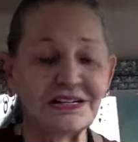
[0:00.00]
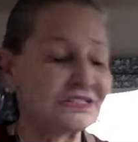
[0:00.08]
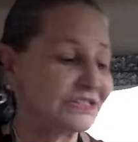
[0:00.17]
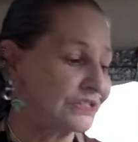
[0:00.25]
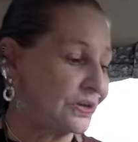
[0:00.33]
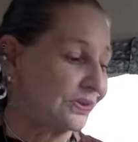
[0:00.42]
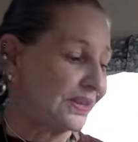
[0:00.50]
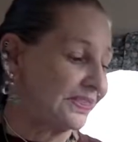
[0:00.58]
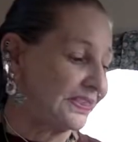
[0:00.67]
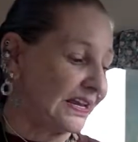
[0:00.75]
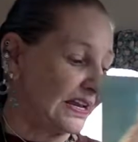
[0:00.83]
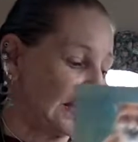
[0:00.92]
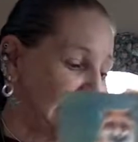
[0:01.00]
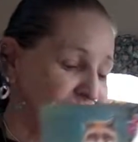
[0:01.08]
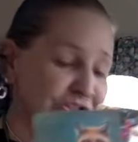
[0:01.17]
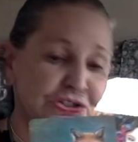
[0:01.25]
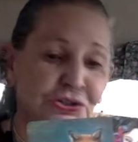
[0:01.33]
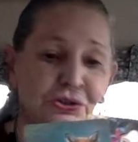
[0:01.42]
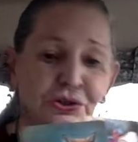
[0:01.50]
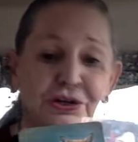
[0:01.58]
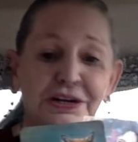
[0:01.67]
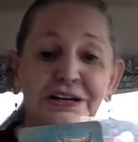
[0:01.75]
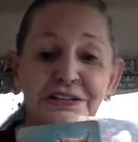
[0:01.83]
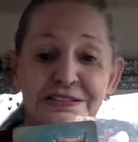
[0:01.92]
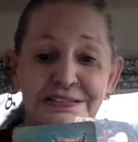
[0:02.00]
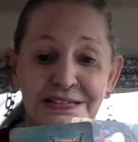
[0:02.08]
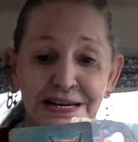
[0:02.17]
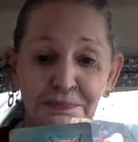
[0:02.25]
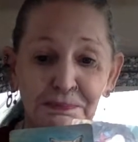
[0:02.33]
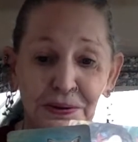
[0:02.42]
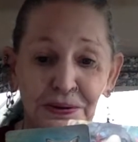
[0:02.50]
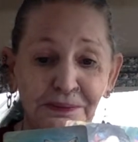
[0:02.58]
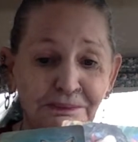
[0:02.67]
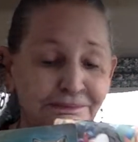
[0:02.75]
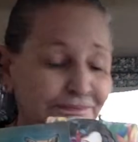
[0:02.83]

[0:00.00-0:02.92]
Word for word: So the thing is to look deeper,